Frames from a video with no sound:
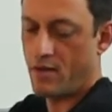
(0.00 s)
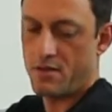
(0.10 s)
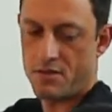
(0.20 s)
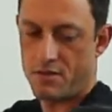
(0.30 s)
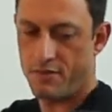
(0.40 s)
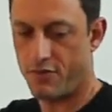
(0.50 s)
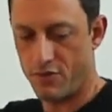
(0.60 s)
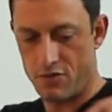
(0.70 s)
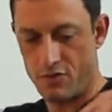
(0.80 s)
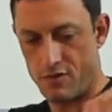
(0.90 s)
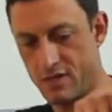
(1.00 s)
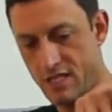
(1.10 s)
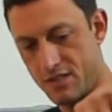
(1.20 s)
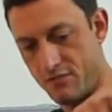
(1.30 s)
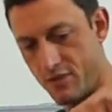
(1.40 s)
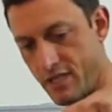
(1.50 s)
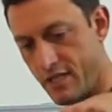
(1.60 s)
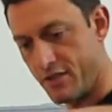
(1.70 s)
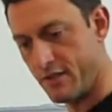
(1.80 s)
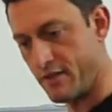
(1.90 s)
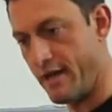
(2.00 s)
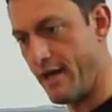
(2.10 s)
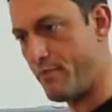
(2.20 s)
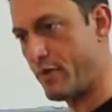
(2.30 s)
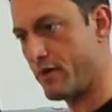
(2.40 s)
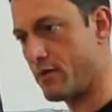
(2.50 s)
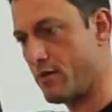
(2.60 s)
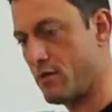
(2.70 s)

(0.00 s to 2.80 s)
So for this rotation to happen,